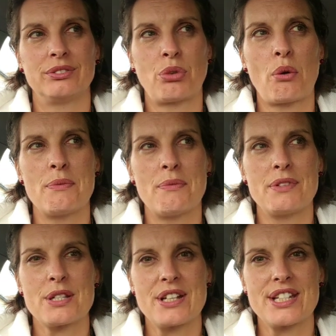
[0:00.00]
probably make
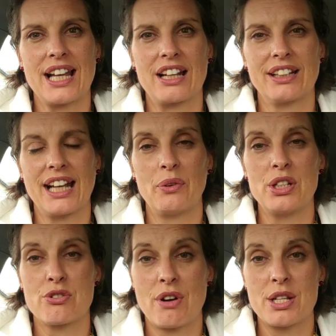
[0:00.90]
me switch to calorie
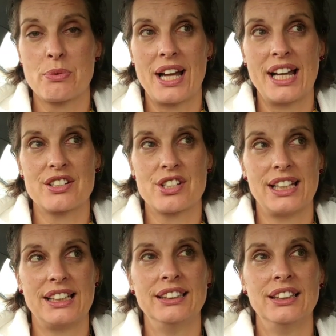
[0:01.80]
counting straight away
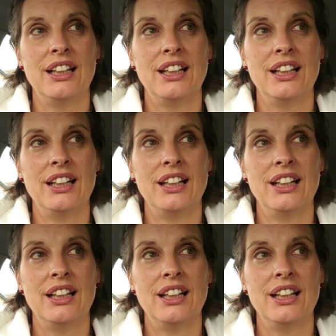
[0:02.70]
actually,